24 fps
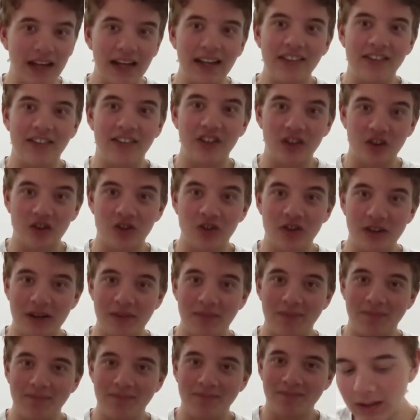That's the
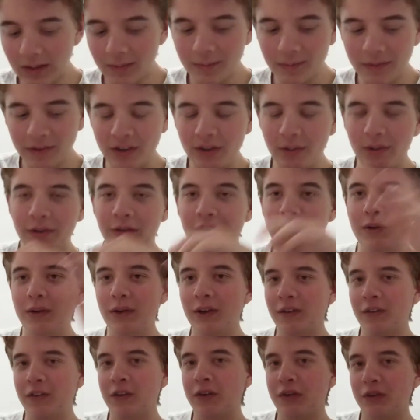dream. So if
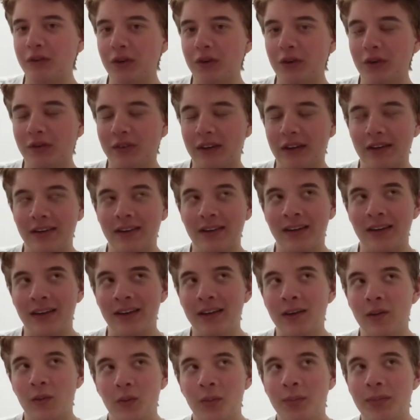you thought that
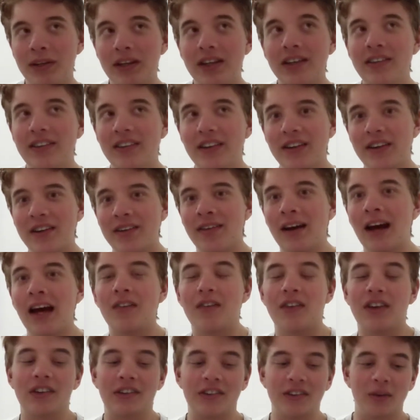it would be easier
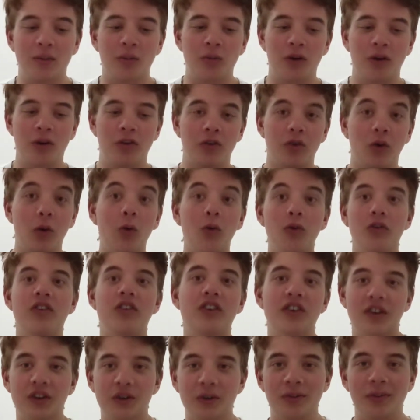having someone talk
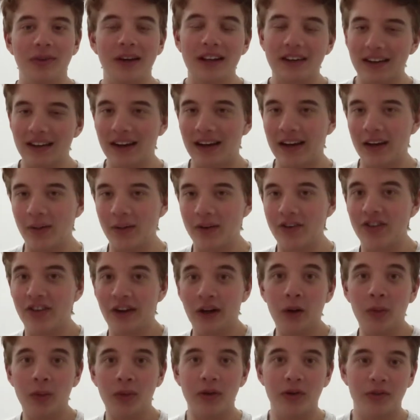to you in the language and
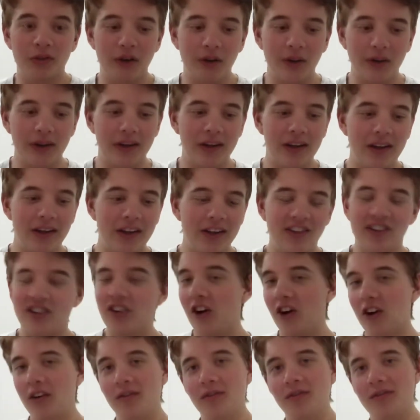help you through it, it's
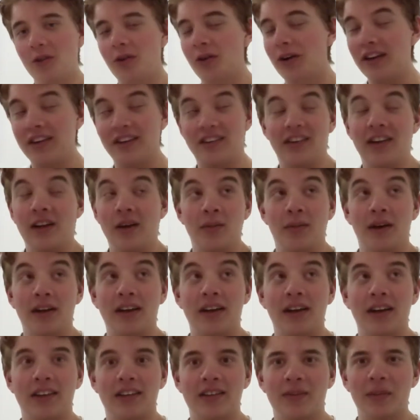not. Or at least in my
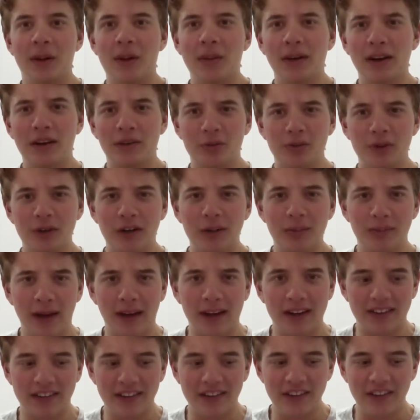case, maybe they're a really
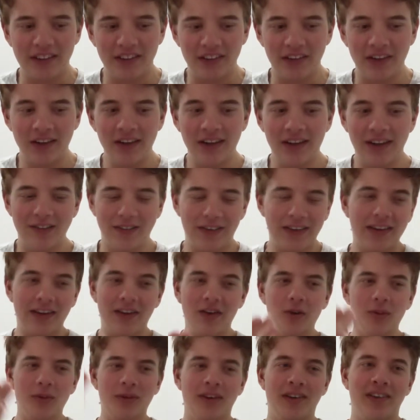bad teacher. In fact, they
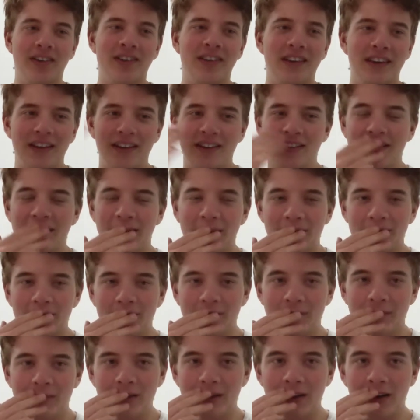normally just say it's
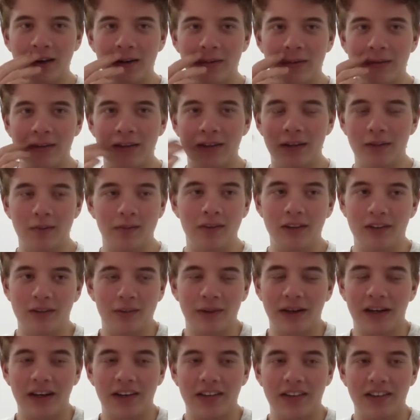the doesn't
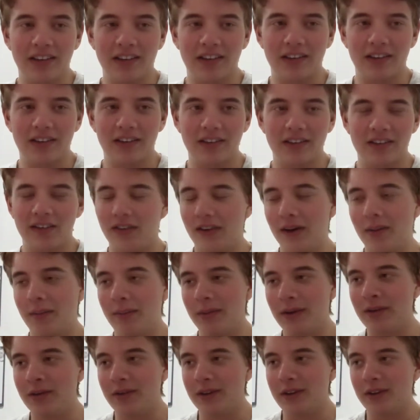make any sense to
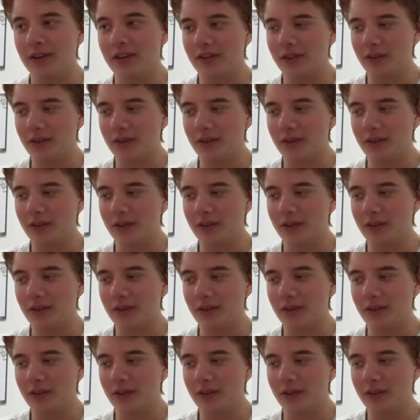them either.